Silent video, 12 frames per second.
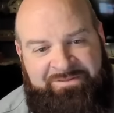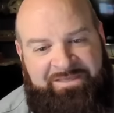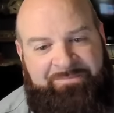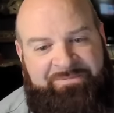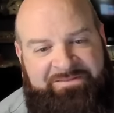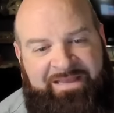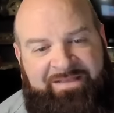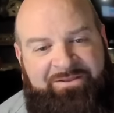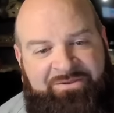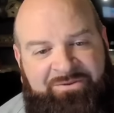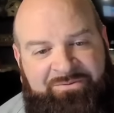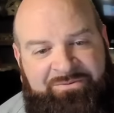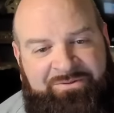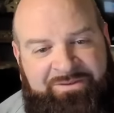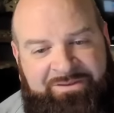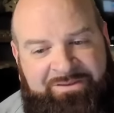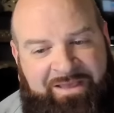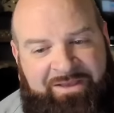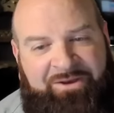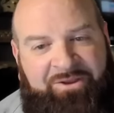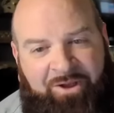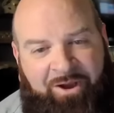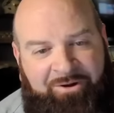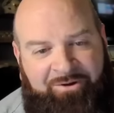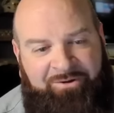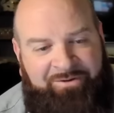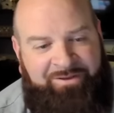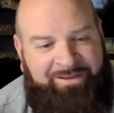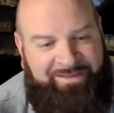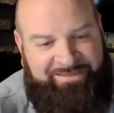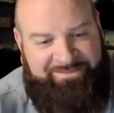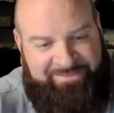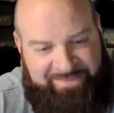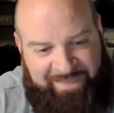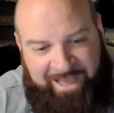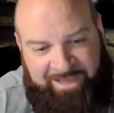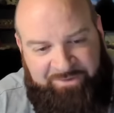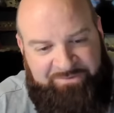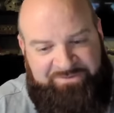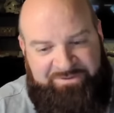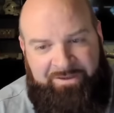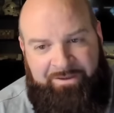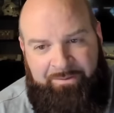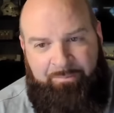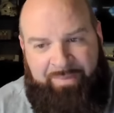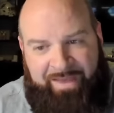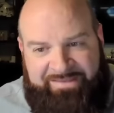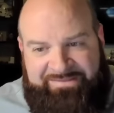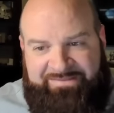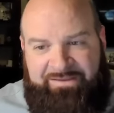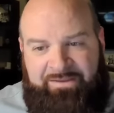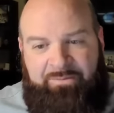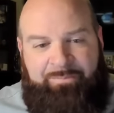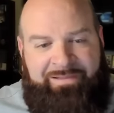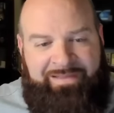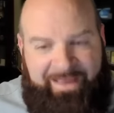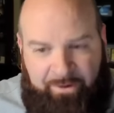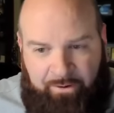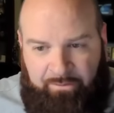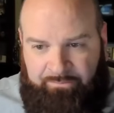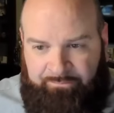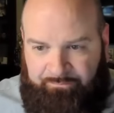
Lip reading: Keep telling you, Kennedy Carter is Chicago's best player.